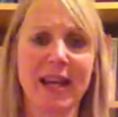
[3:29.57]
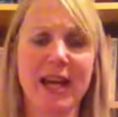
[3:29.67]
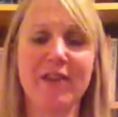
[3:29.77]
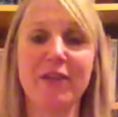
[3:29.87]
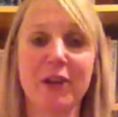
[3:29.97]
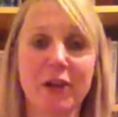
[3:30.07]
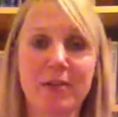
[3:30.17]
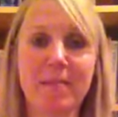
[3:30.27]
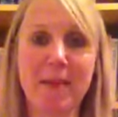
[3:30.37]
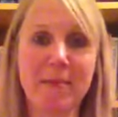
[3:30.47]

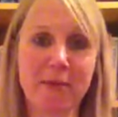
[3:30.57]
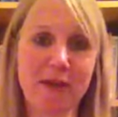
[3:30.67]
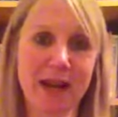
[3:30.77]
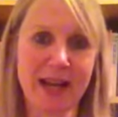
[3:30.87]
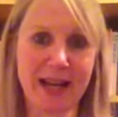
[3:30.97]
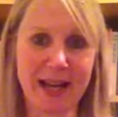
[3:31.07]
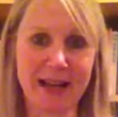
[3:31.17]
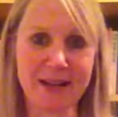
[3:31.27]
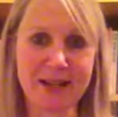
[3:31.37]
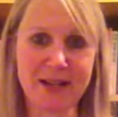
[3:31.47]
evoke memory
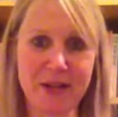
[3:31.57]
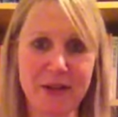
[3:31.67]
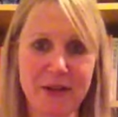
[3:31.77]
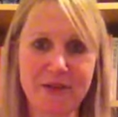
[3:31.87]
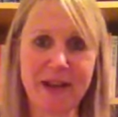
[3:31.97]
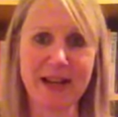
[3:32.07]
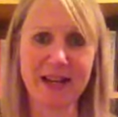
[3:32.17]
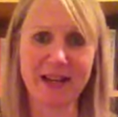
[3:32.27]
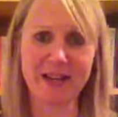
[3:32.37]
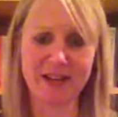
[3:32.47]
and to
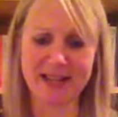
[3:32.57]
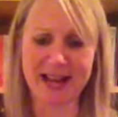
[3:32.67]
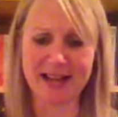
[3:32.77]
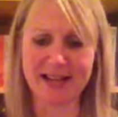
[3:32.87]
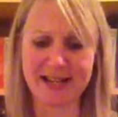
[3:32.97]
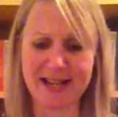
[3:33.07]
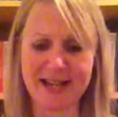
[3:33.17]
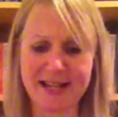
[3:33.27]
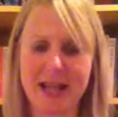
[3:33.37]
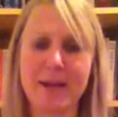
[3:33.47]
fire the
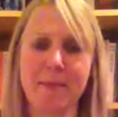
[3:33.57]
senses,